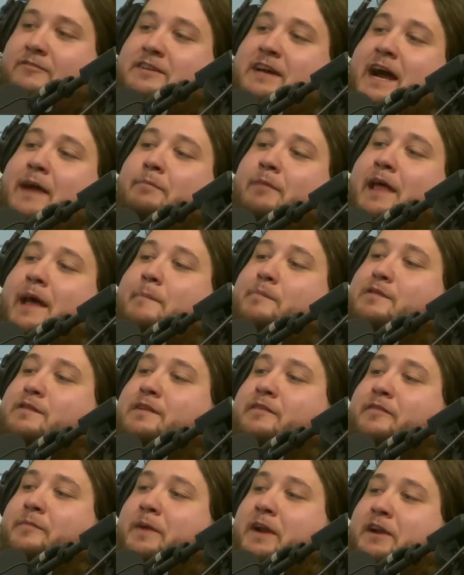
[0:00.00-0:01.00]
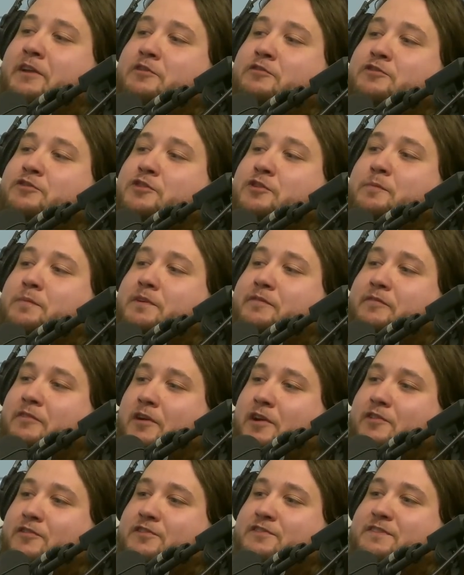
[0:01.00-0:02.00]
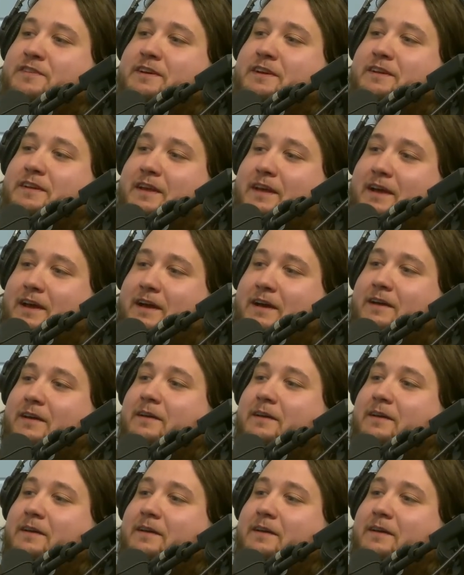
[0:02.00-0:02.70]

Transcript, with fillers: time lapses of them on YouTube. If yeah, I was going to. That was my